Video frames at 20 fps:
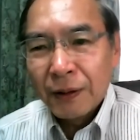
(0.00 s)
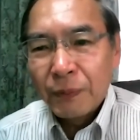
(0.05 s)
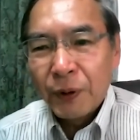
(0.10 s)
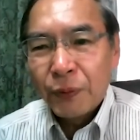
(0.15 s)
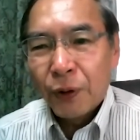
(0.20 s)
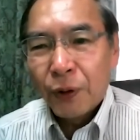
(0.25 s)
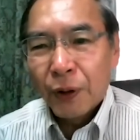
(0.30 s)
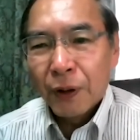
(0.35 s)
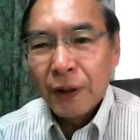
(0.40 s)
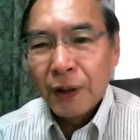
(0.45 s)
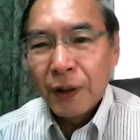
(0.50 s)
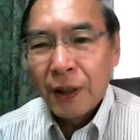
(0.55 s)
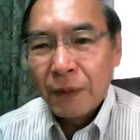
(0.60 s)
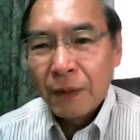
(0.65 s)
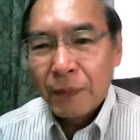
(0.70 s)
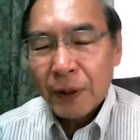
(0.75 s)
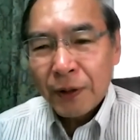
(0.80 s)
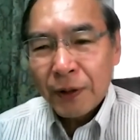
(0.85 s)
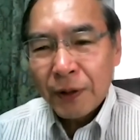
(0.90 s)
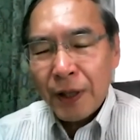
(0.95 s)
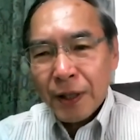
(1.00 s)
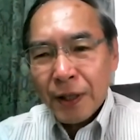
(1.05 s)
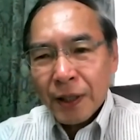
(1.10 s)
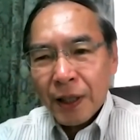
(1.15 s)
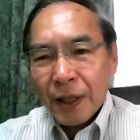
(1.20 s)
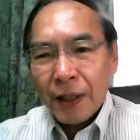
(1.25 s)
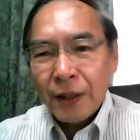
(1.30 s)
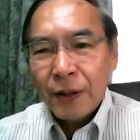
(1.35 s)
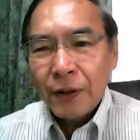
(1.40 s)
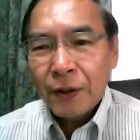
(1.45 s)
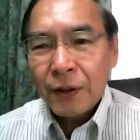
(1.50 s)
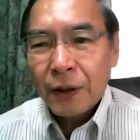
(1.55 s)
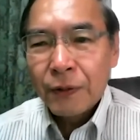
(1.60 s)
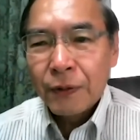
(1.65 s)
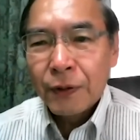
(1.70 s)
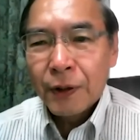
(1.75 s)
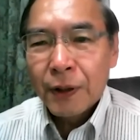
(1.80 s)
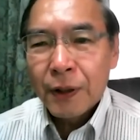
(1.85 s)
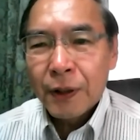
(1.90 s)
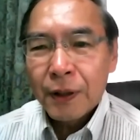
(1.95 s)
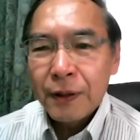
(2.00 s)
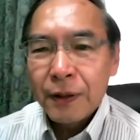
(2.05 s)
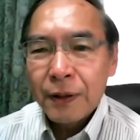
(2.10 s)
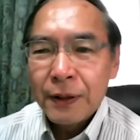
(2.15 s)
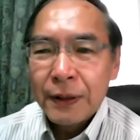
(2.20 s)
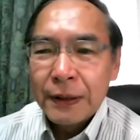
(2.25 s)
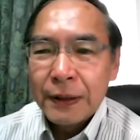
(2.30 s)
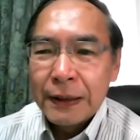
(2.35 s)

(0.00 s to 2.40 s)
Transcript: before. But this kind of